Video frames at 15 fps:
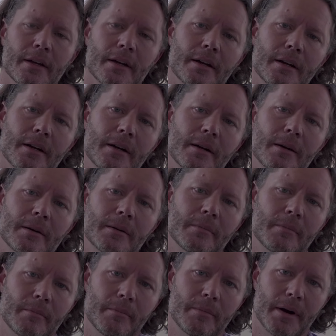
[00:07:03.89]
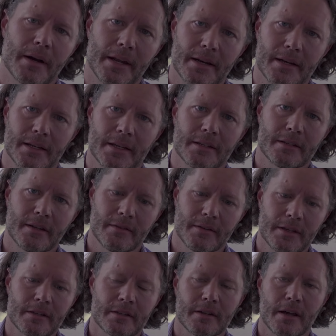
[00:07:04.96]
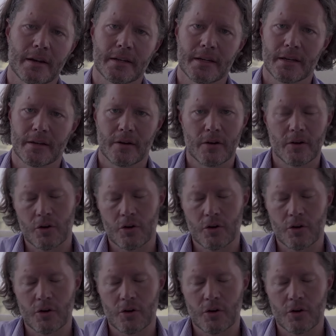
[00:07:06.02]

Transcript: but at least in this study,